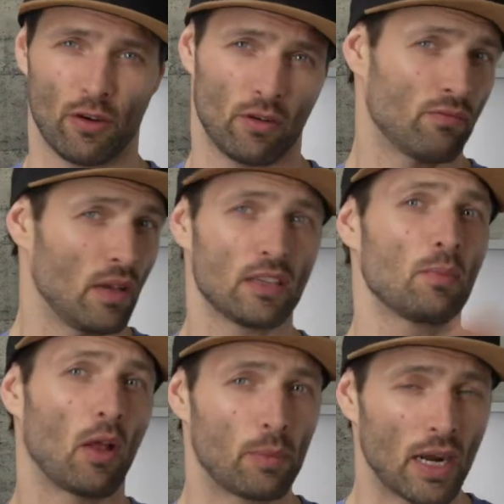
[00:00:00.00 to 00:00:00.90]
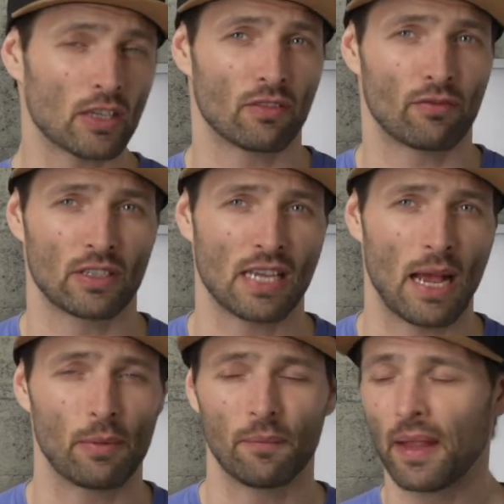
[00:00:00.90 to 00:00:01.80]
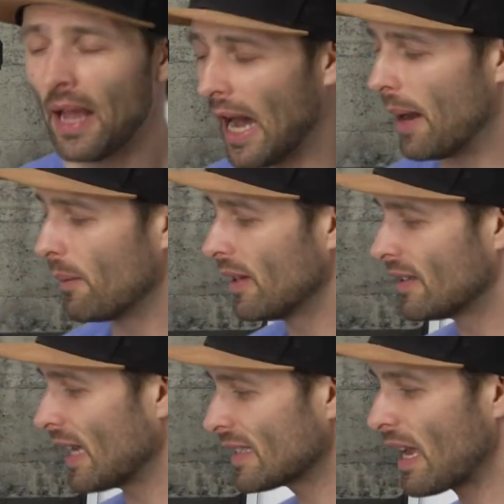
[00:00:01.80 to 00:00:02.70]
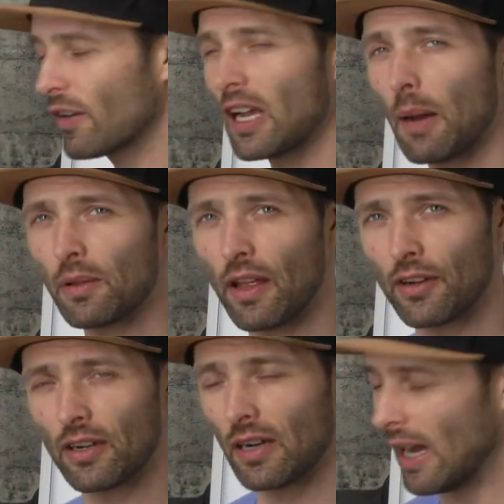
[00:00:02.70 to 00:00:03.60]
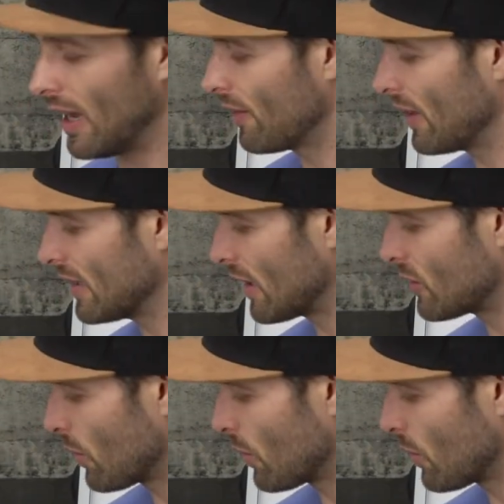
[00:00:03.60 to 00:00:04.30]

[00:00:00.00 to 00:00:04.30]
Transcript: you're a smaller production, for example. Um, it does have a couple other uh, things that's